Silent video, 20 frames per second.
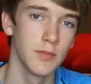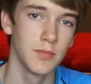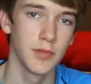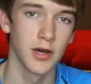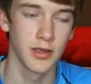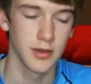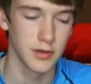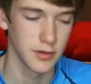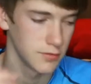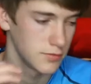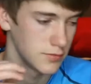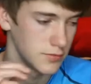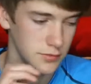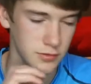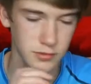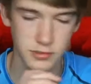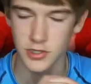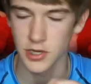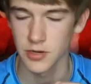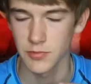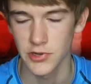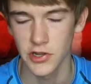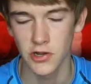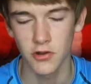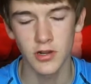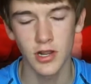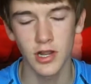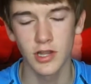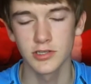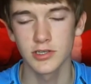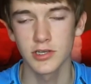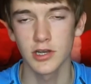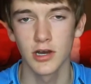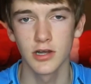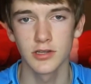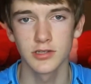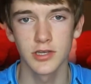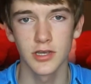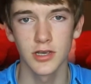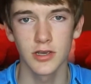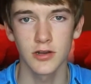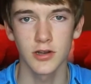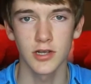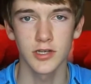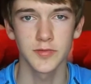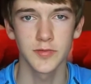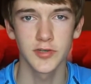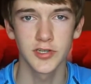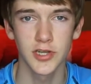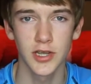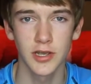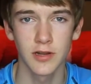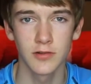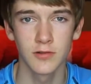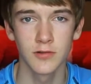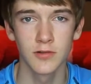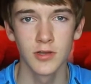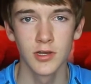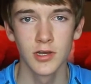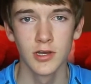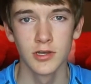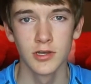But there's going to be all kinds of content across my channel.